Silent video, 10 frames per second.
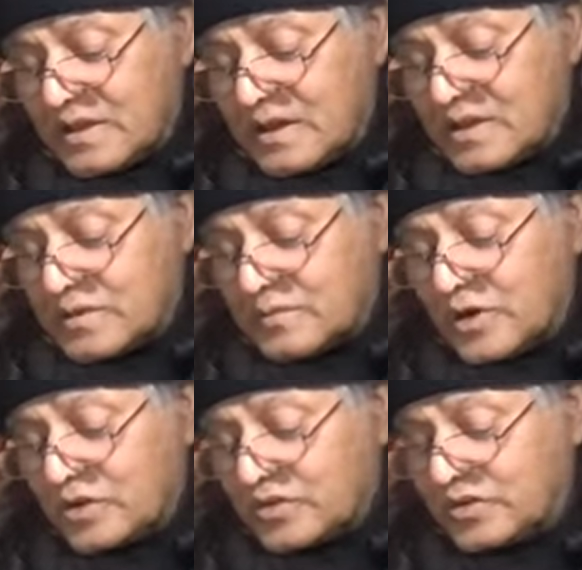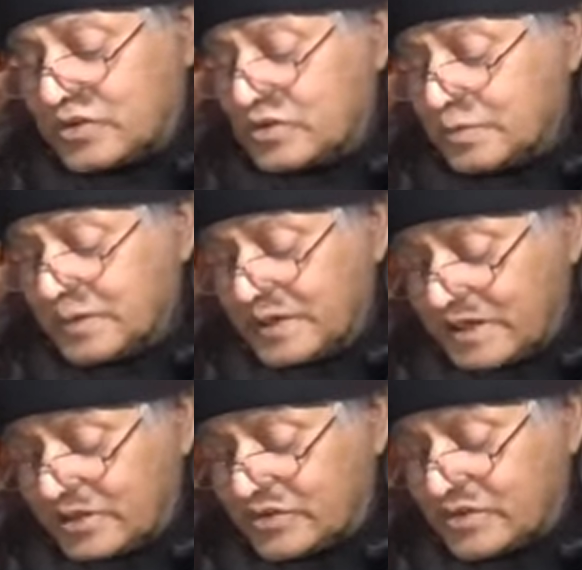And the most
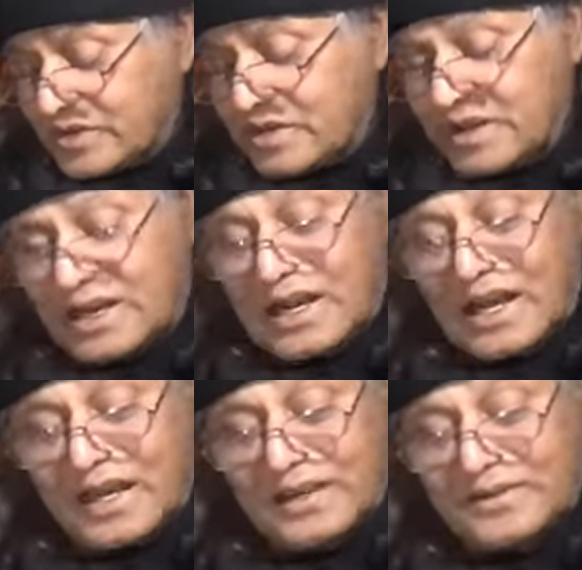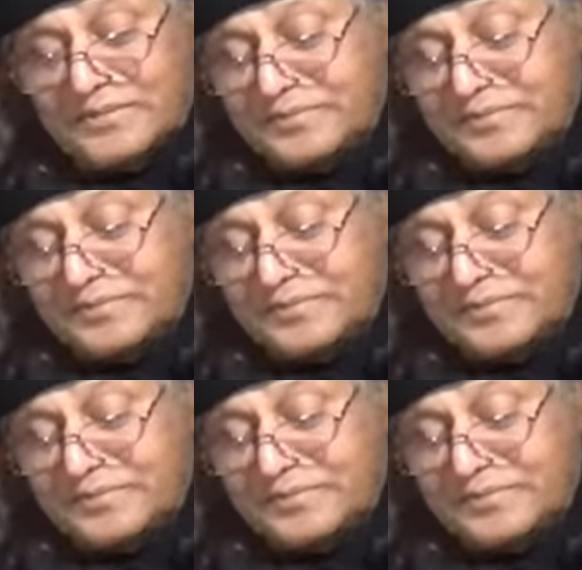stupidest headline,